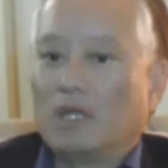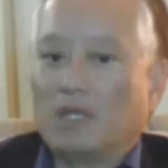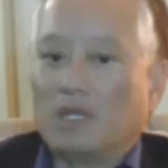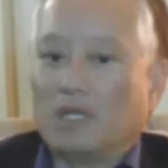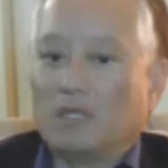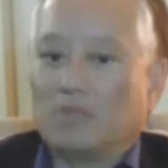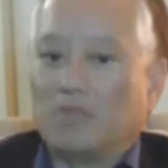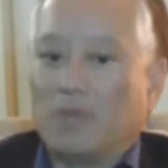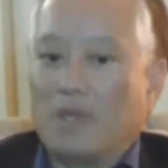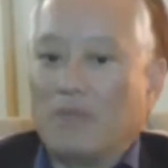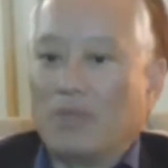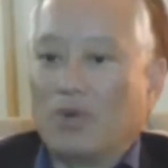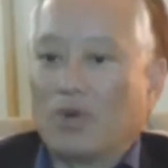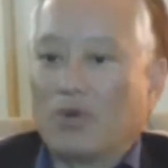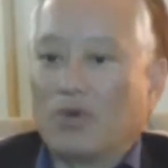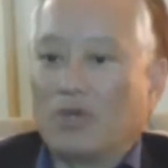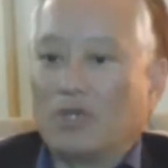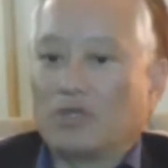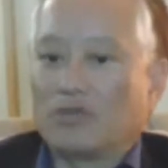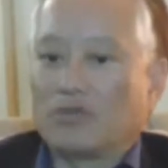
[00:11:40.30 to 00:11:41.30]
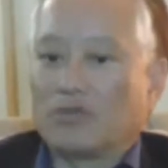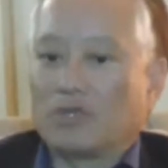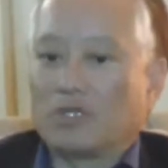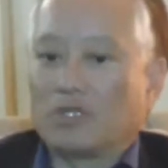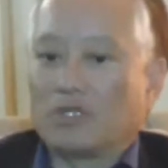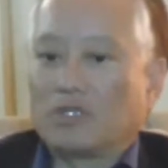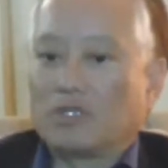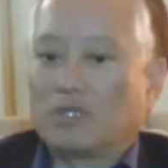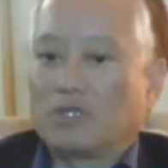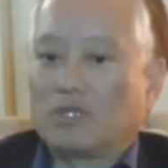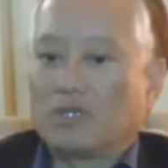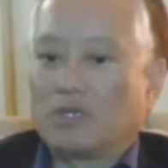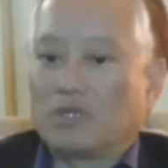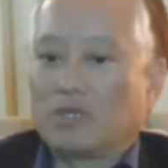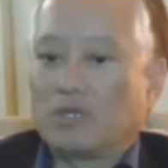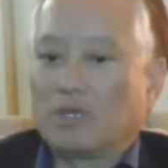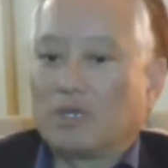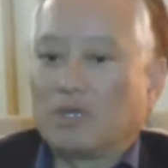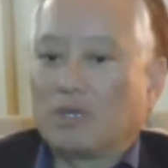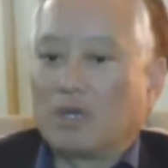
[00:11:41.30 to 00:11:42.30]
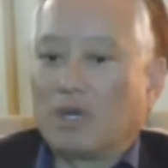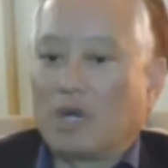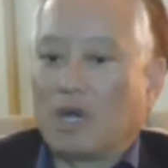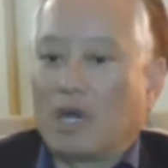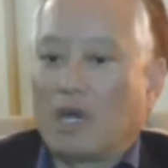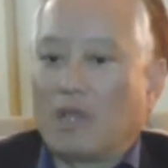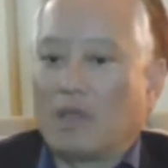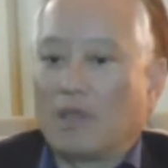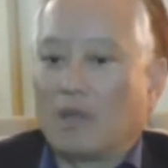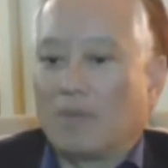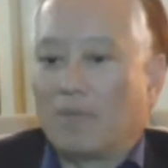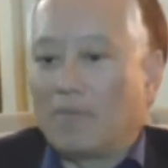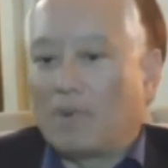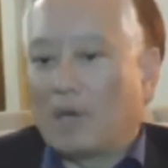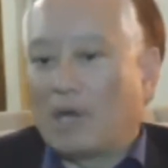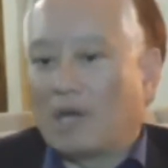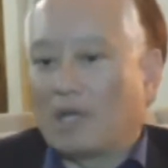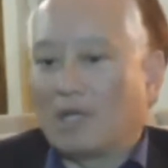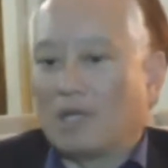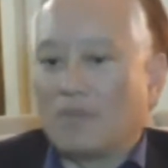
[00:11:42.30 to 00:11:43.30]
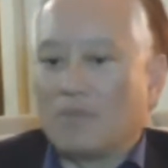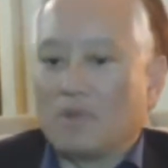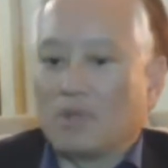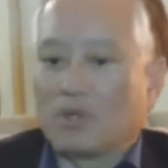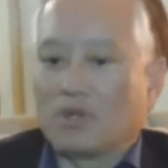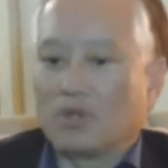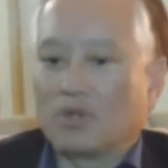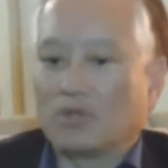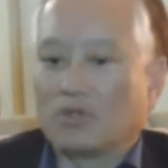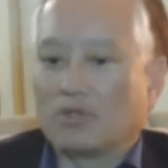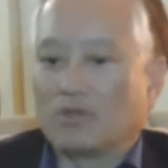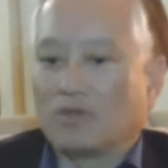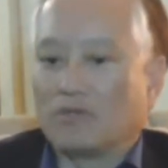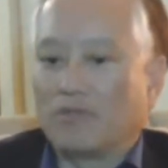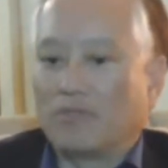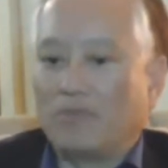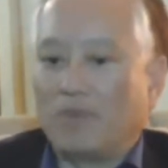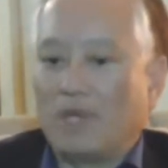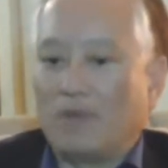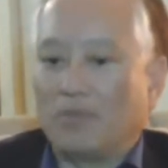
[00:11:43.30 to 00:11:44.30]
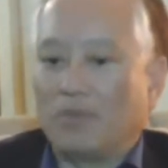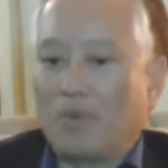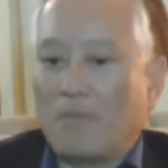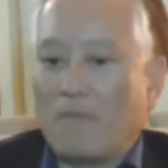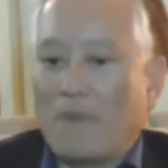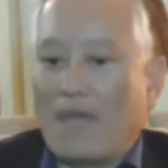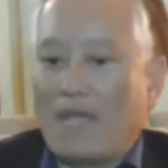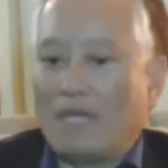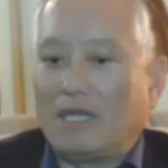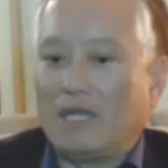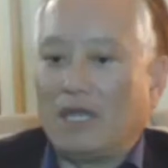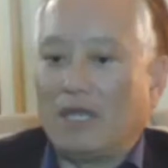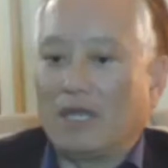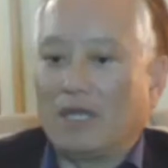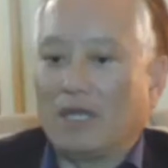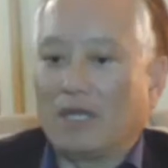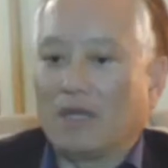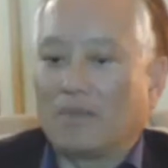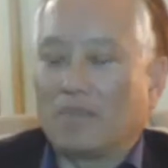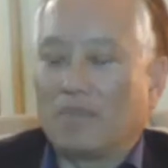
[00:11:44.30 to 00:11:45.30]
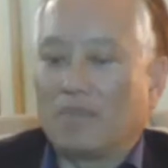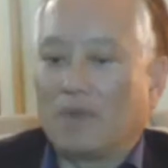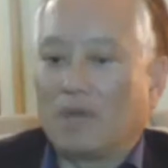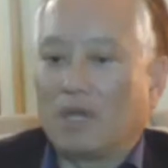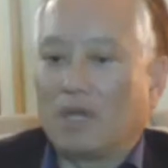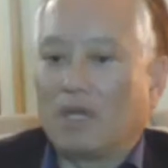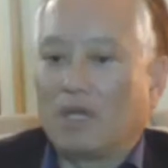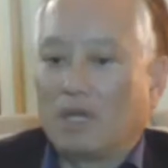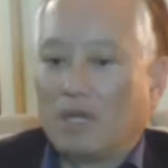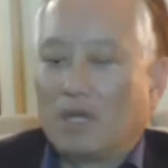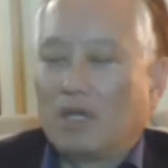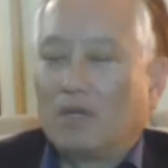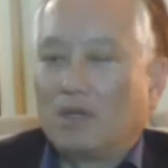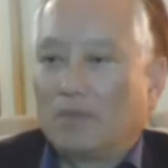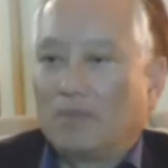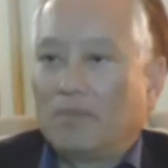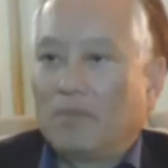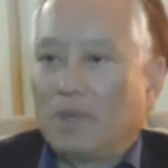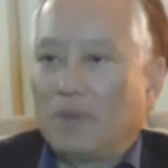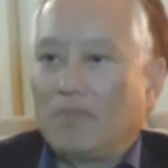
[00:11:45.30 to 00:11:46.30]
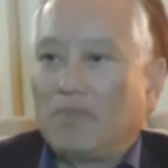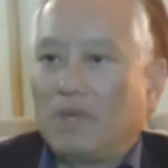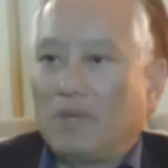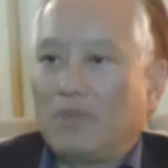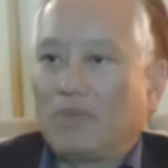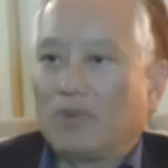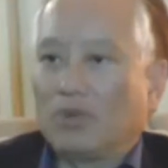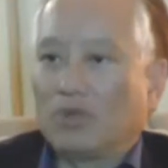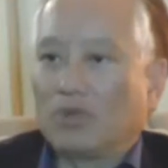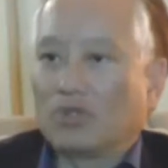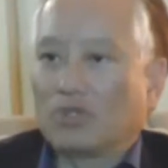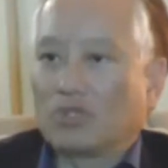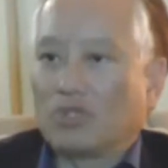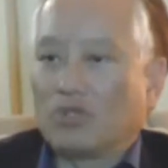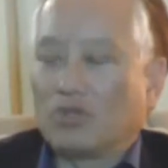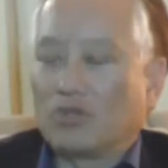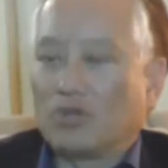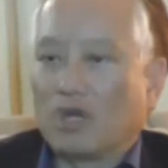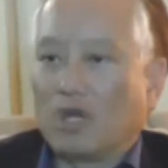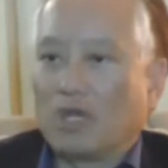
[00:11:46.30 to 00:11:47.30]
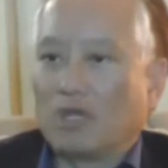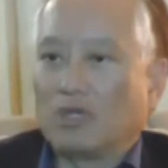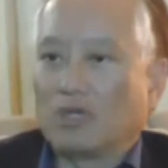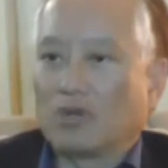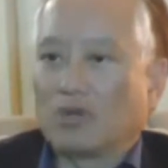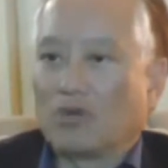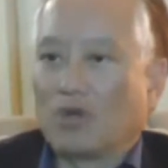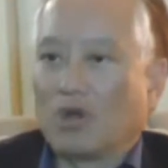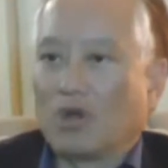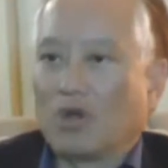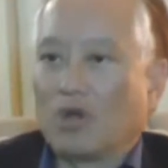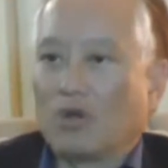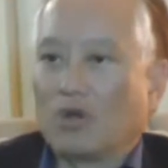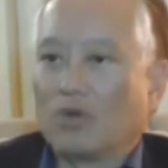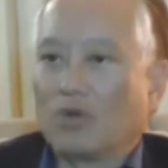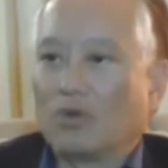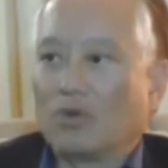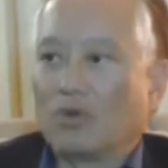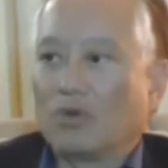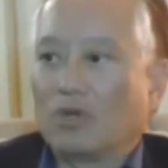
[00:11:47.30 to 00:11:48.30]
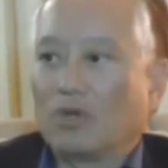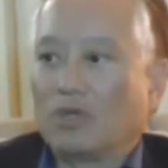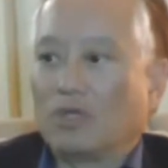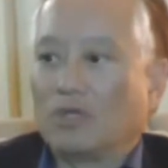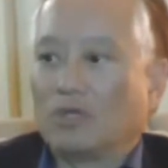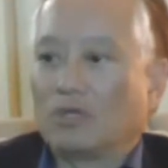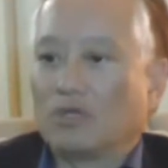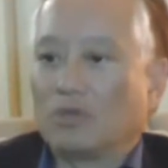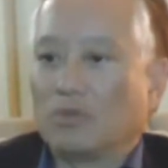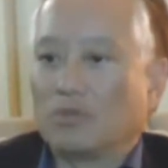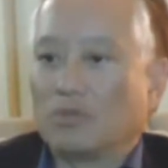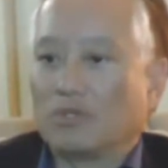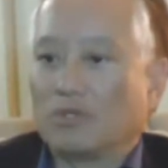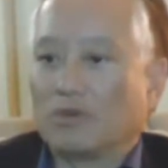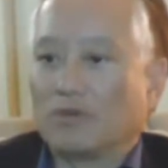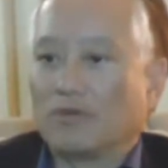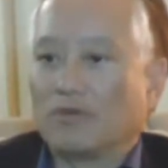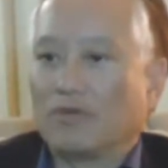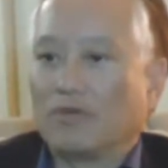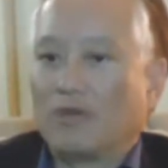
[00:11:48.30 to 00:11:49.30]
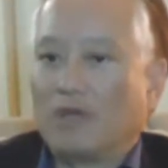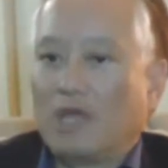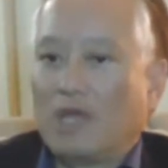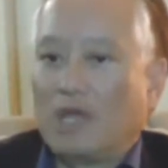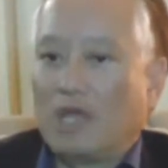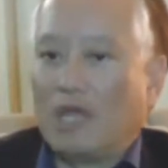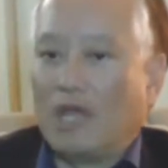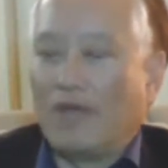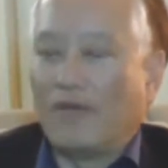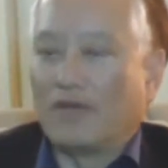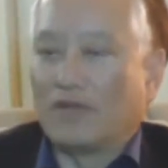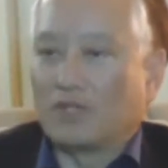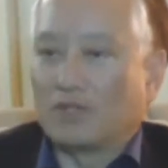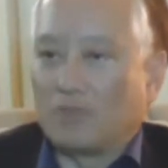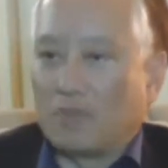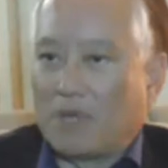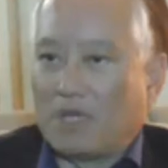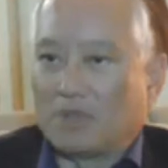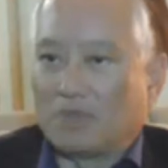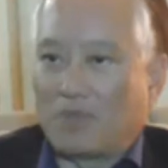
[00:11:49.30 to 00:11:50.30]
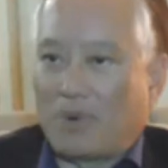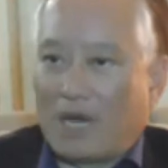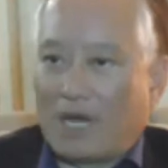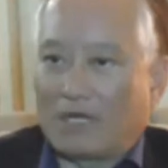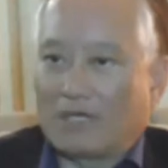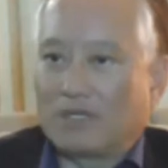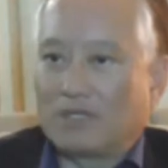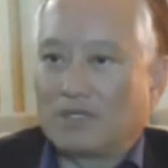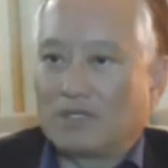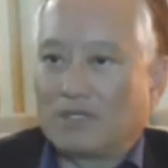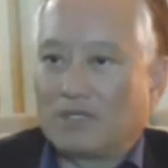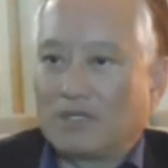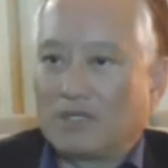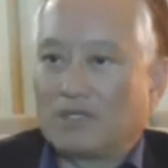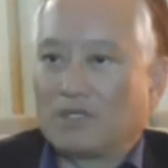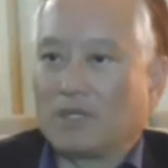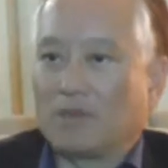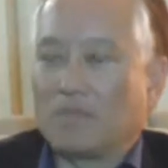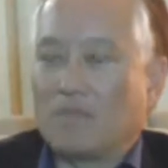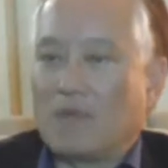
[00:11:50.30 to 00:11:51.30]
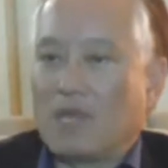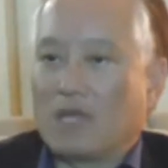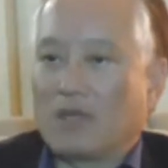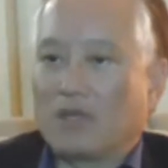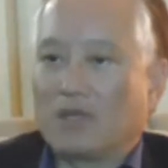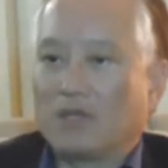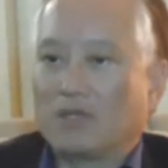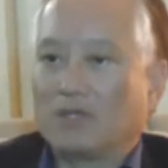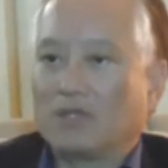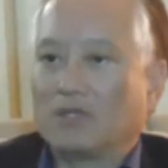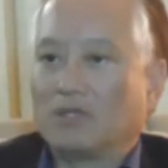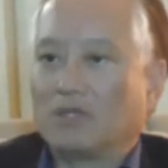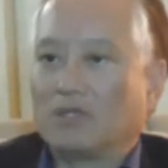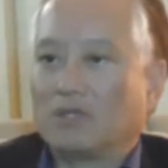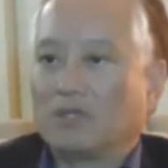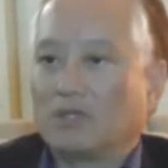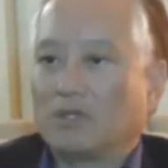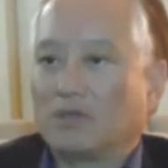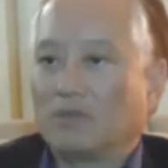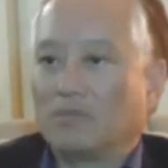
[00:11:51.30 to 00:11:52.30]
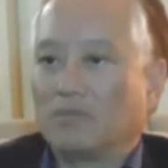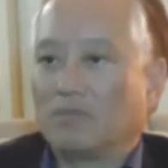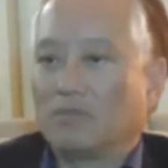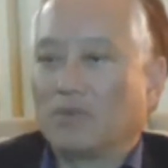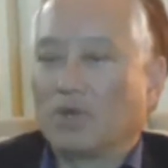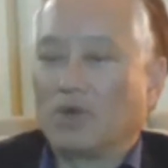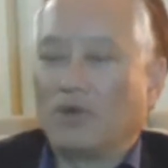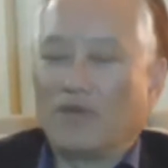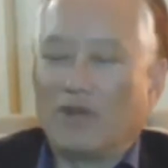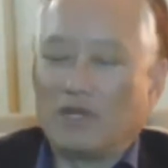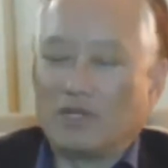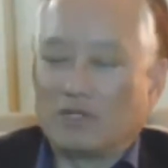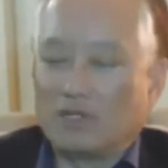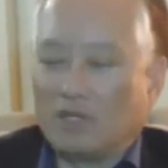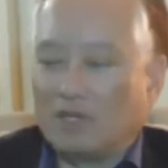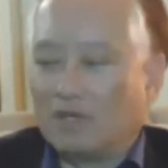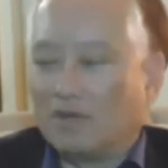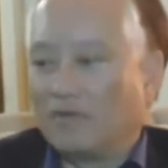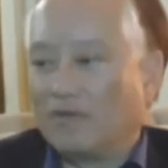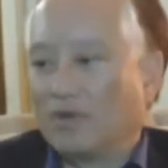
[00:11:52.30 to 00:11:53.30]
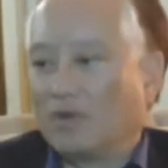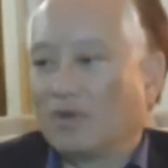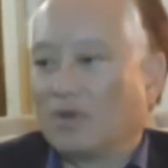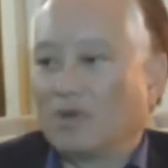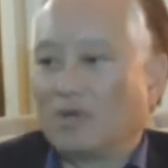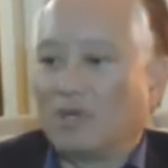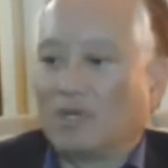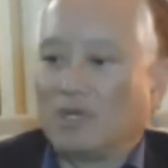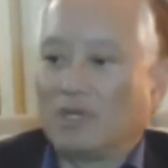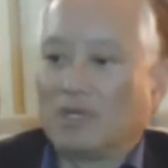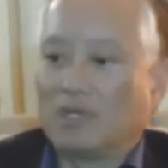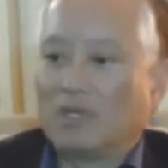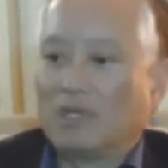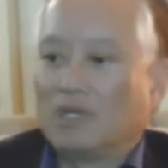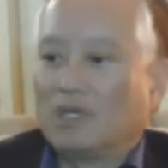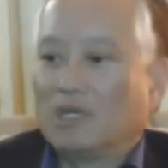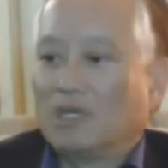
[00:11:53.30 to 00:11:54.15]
There's been more interest, either partly because of people mandating it, but people also trying to grow in terms of evidence-based practices and methods and motivational interviewing,